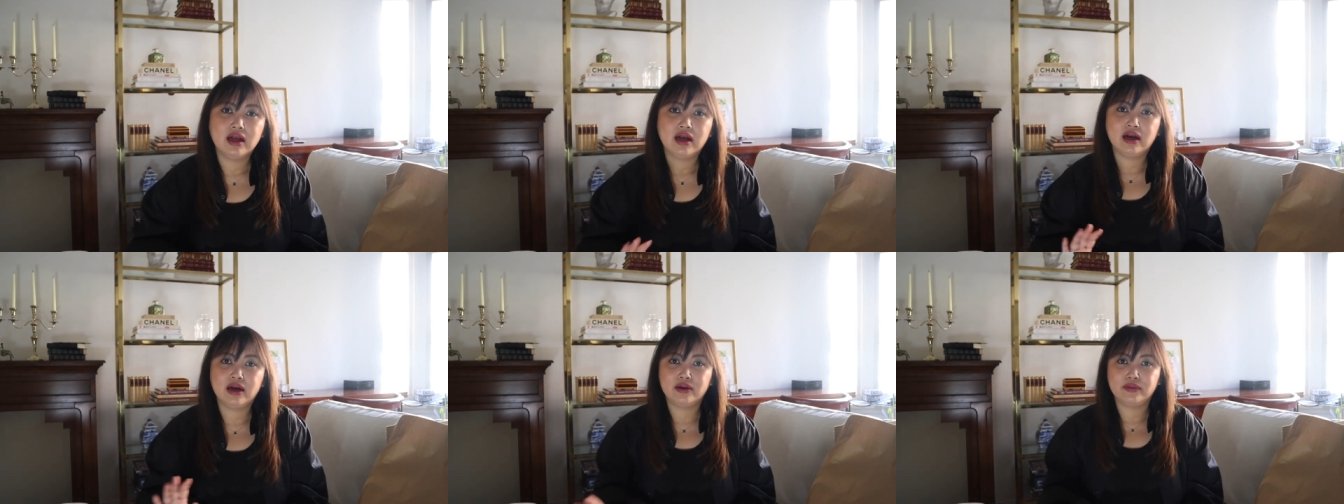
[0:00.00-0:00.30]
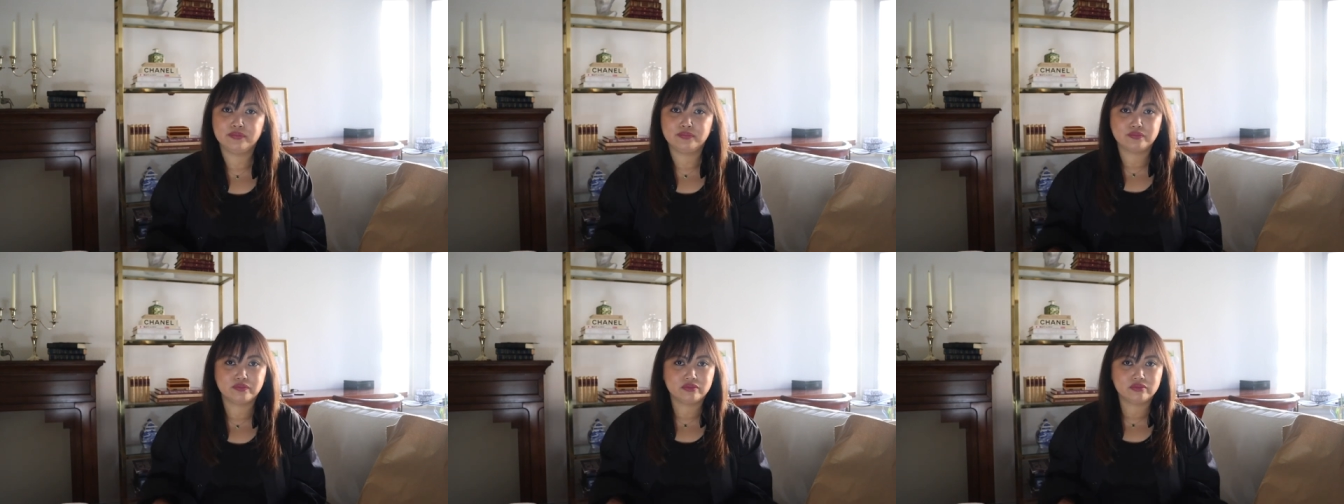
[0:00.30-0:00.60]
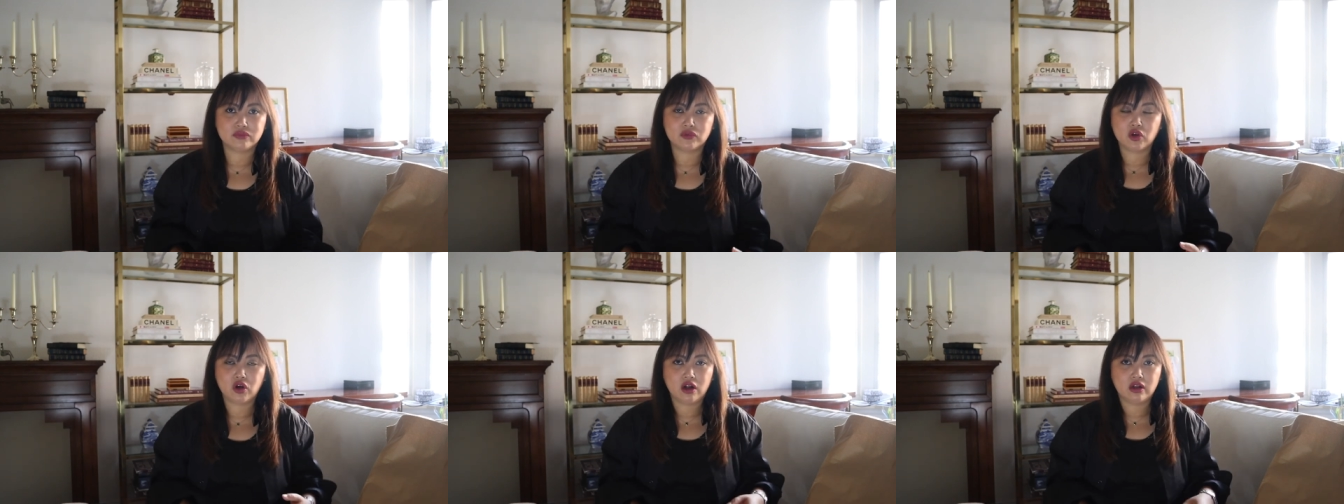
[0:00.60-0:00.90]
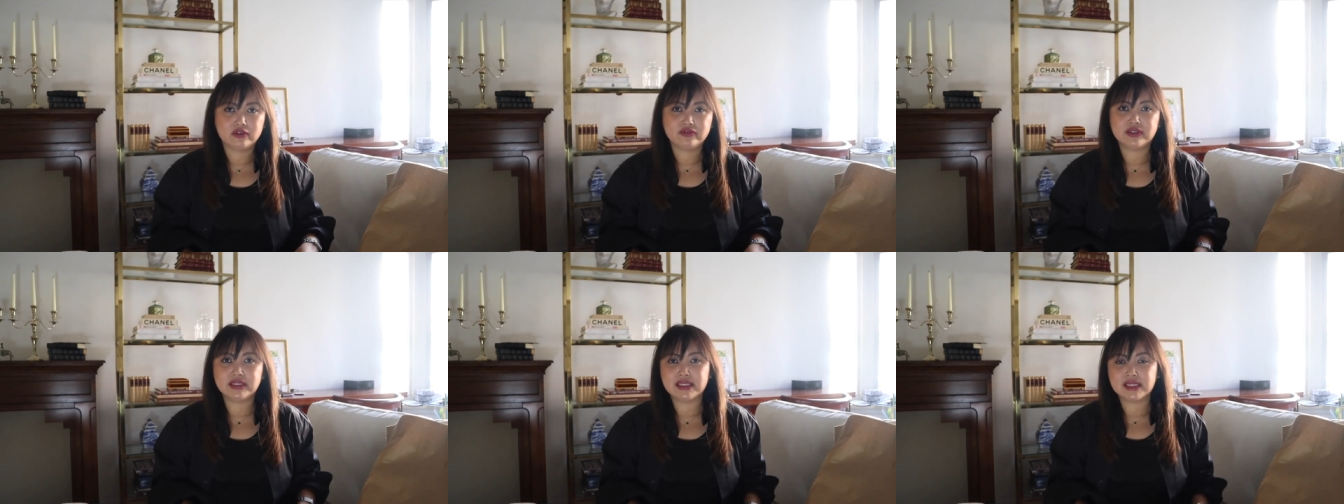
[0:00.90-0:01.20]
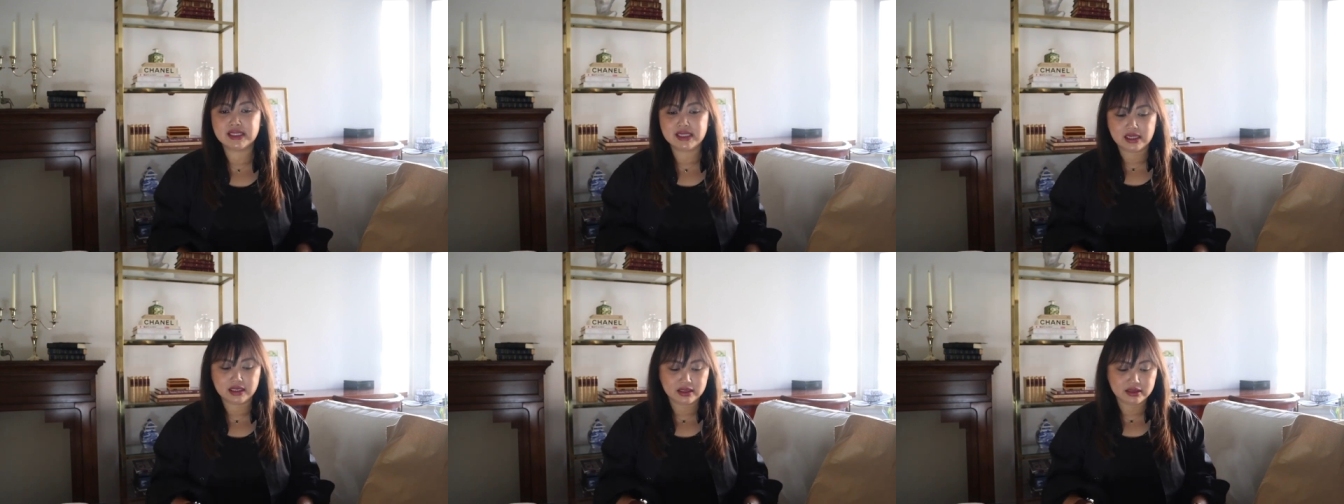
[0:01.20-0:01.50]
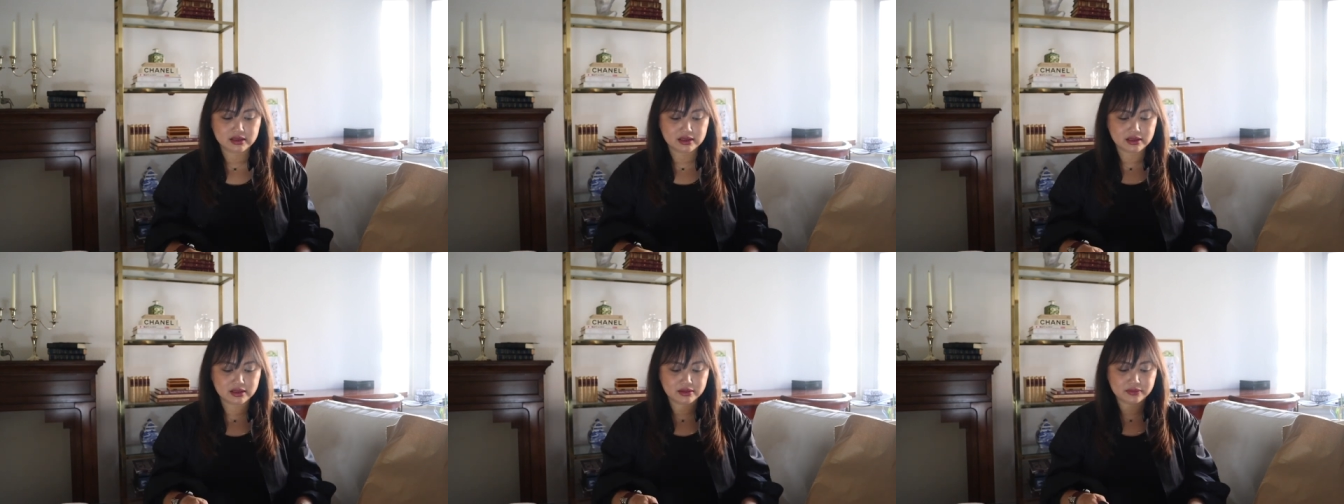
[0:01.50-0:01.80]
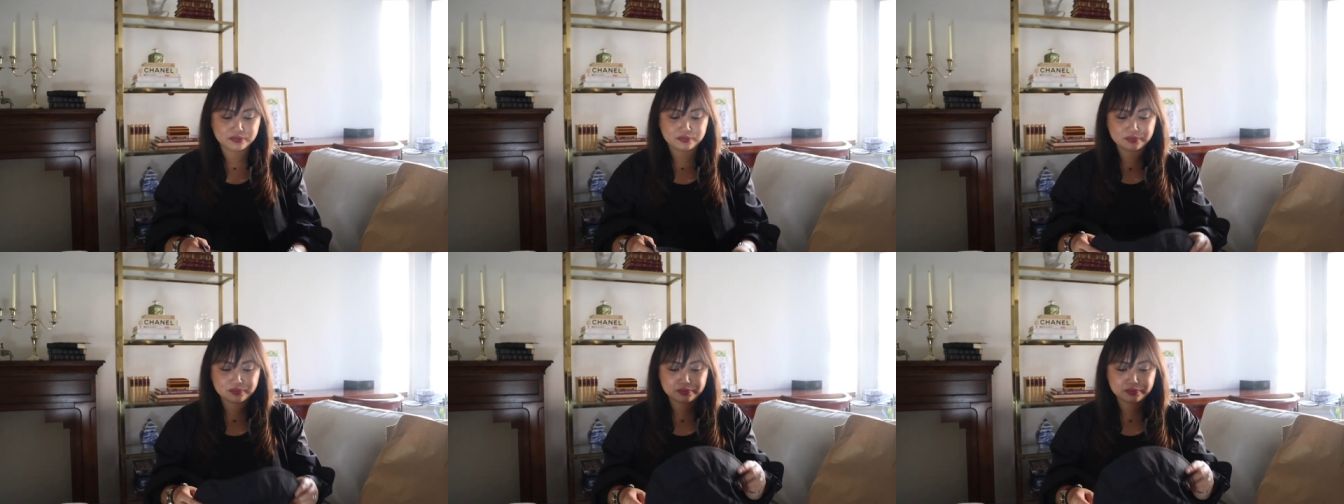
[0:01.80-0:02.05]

um, golf and tennis.